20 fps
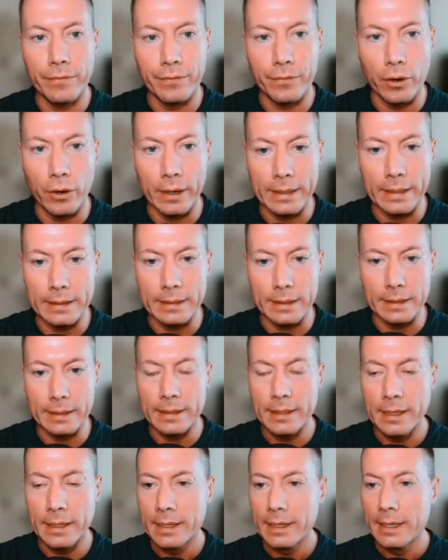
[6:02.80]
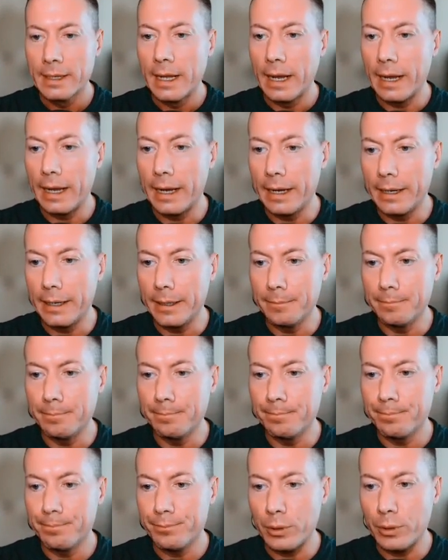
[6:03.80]
Friday.
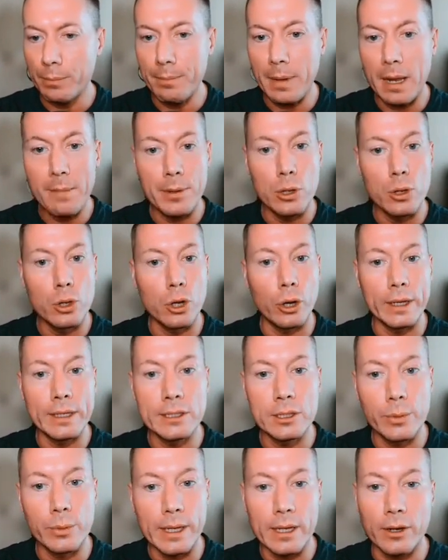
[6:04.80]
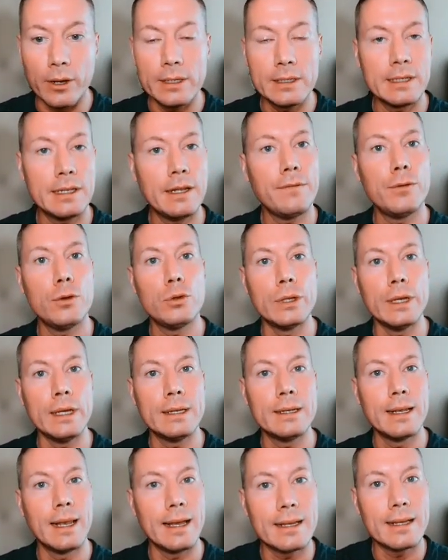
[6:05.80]
But maybe you got into it, guys. And if you
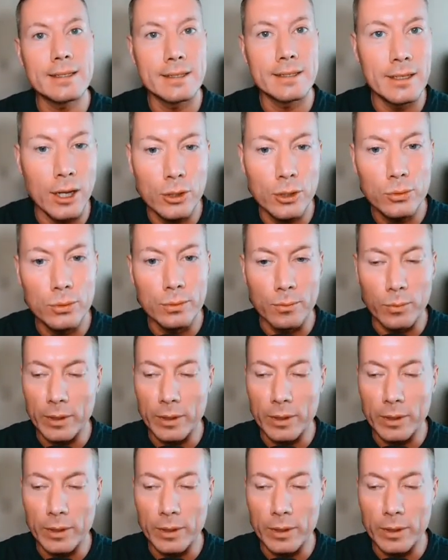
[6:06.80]
did, let us know.